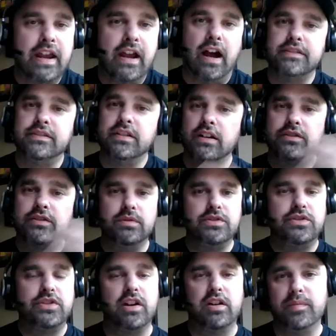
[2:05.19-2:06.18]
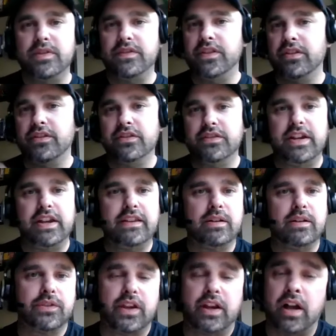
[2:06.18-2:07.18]
I talked to a gentleman the other day
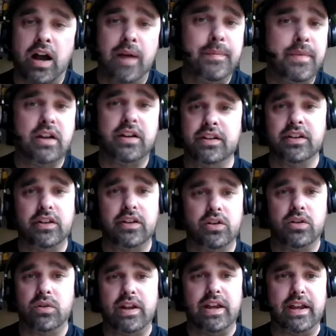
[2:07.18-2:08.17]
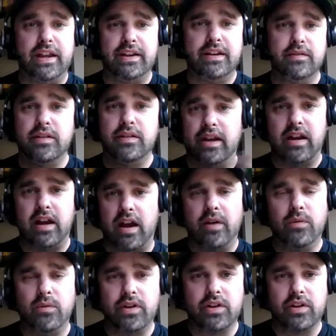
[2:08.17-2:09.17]
that was like, I'm not going to go ahead and I
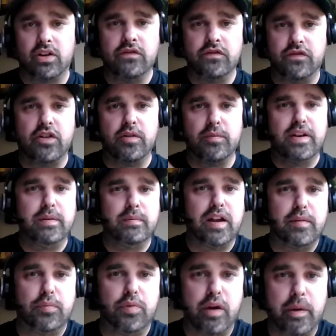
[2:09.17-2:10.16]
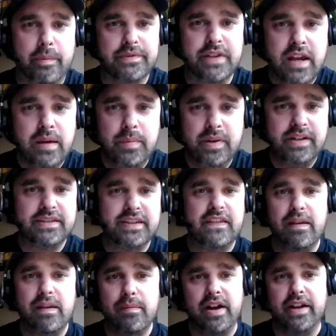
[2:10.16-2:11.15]
don't want to confirm any of my appointments because then
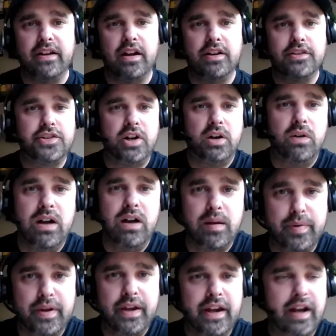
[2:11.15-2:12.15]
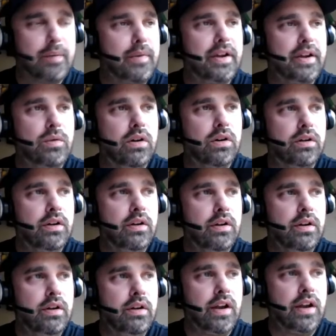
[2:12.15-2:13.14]
they might not show up. And I'm like, well,
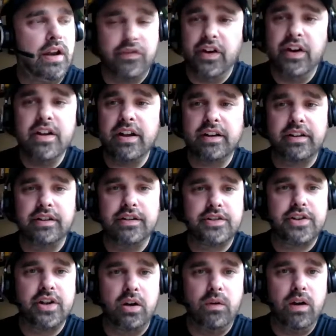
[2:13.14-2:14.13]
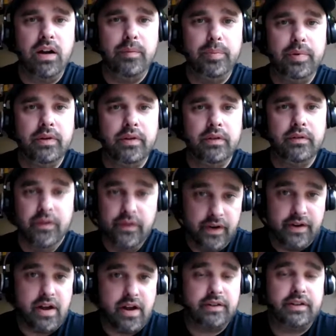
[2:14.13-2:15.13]
if they're not going to show up,
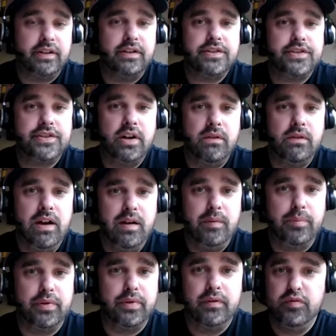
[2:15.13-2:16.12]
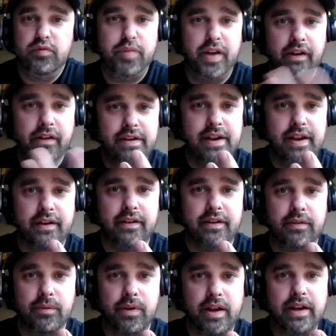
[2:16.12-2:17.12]
they're not going to show up. Period,
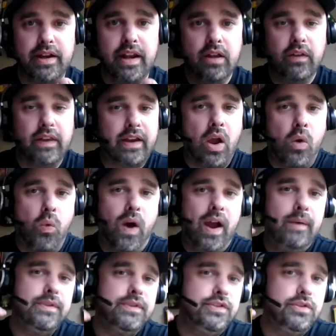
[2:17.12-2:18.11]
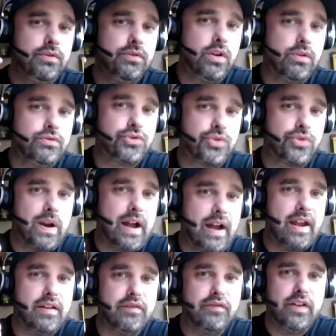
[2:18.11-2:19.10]
right? Like, why would you go
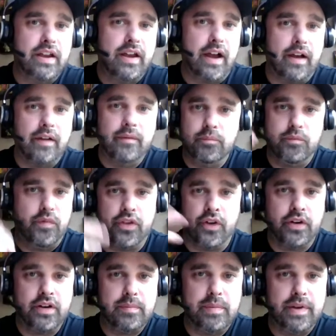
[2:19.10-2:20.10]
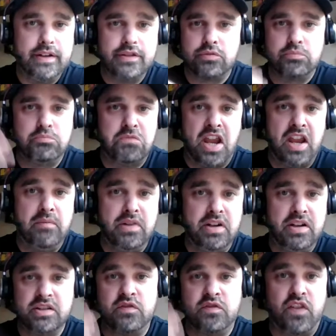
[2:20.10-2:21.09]
drive 30 minutes, 10
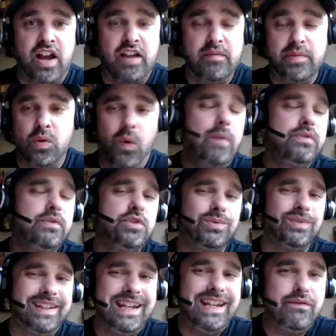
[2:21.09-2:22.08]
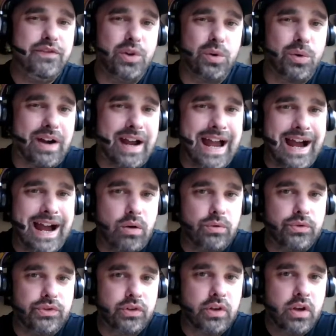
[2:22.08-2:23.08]
minutes, 5 minutes? Why would you leave your
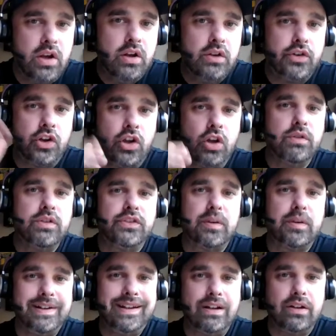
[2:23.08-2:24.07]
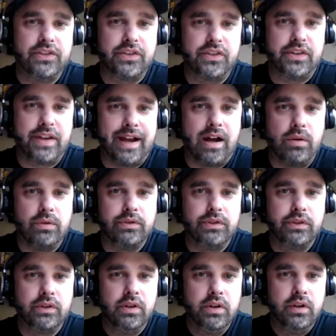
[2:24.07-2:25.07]
house to go to somebody else's
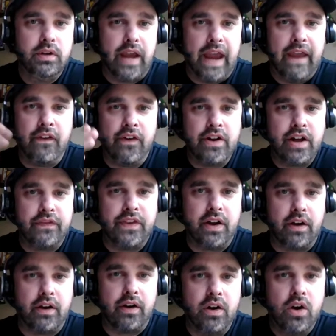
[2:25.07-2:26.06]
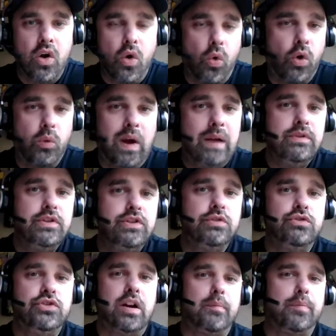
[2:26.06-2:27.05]
house and they're not there? Or why would you
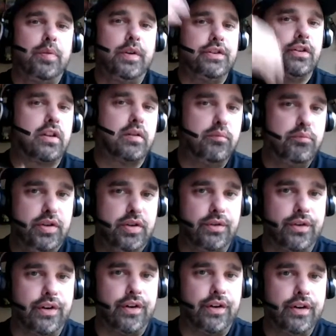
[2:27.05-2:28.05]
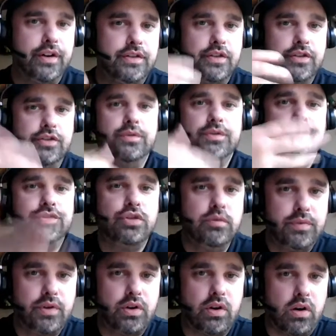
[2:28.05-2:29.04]
jump on your computer to do a
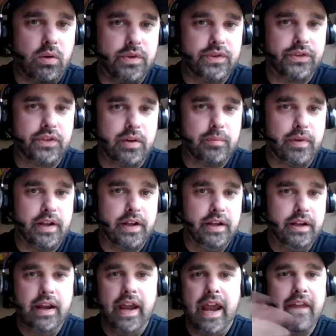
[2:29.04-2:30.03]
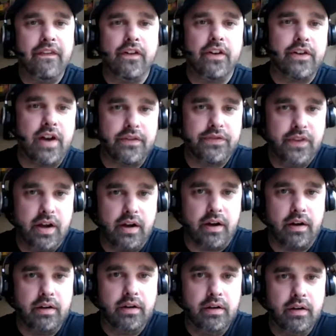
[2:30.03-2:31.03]
Zoom call with somebody and they're not
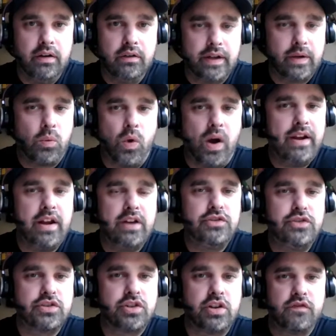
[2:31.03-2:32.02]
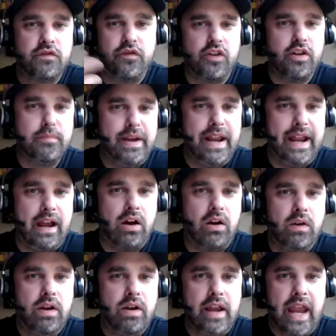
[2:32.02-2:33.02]
there? Like, why not just confirm
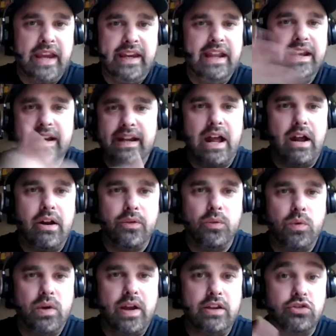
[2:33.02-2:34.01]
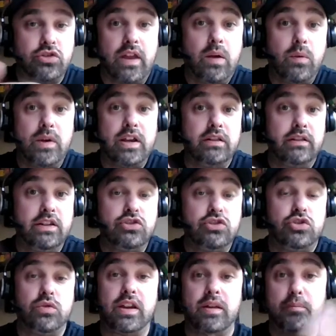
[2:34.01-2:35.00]
now and get it out of the way so that way at
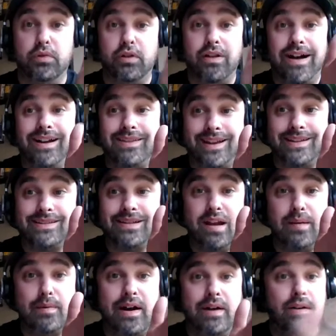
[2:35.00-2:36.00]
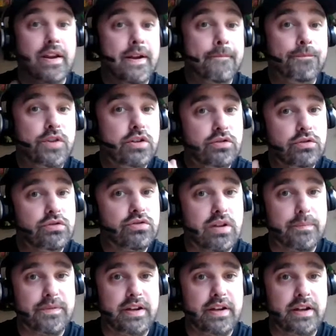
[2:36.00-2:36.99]
least you can block that time out to do
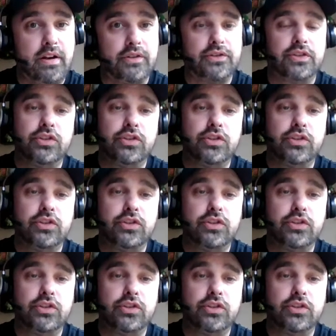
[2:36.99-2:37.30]
something else?